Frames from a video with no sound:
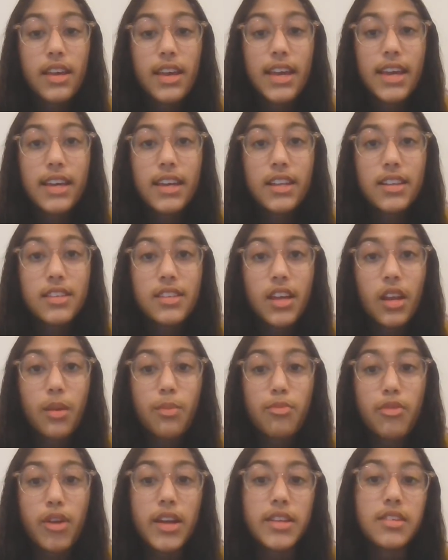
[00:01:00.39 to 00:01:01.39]
it can set a
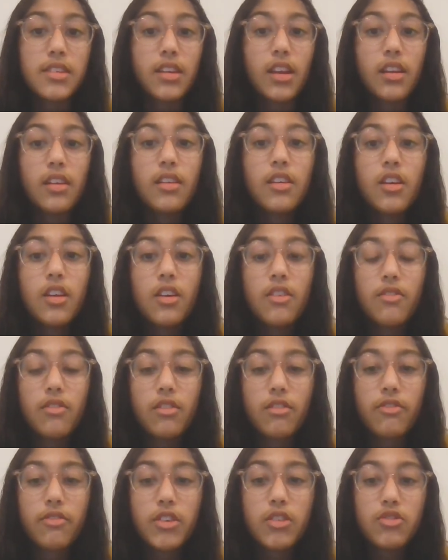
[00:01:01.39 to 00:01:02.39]
precedent
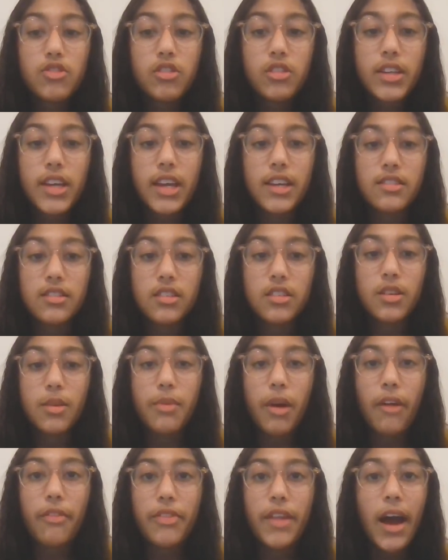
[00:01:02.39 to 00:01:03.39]
for future cases
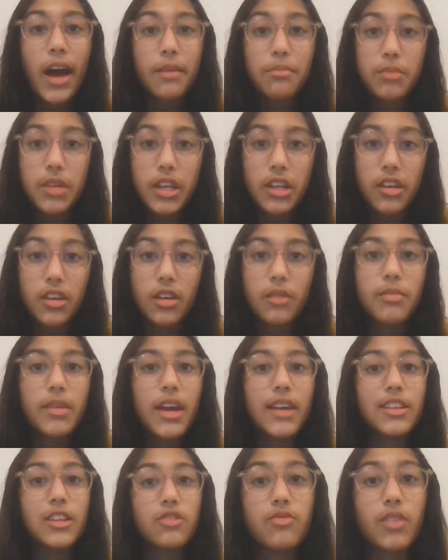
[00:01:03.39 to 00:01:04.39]
about that medium
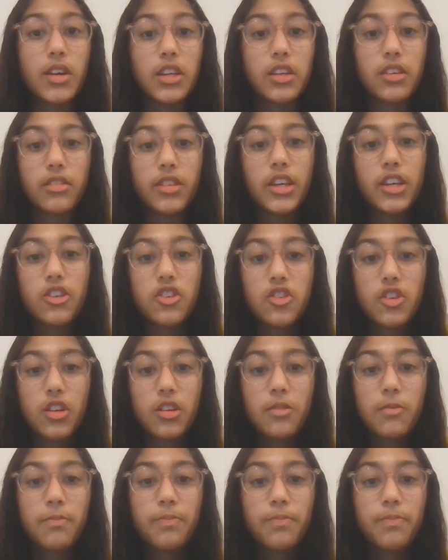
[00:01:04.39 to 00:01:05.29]
and regulation.